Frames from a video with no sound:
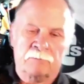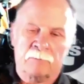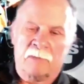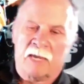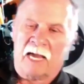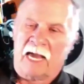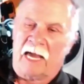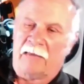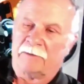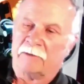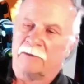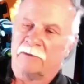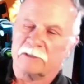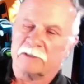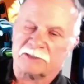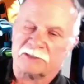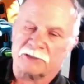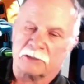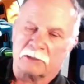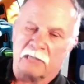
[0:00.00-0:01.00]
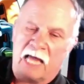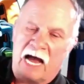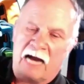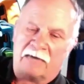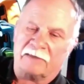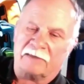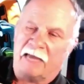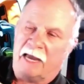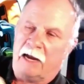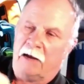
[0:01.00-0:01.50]
and this will lock
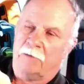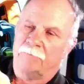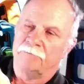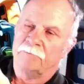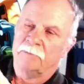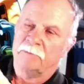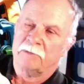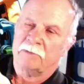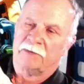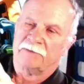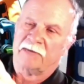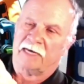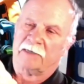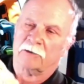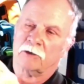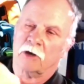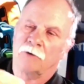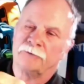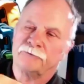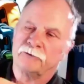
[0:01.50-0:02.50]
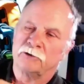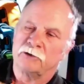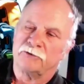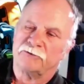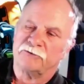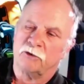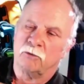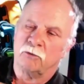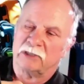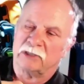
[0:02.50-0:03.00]
down, and that'll go through the
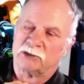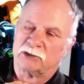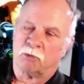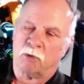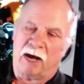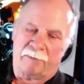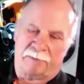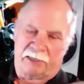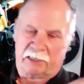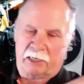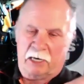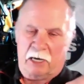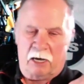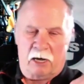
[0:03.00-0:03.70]
2-inch webbing,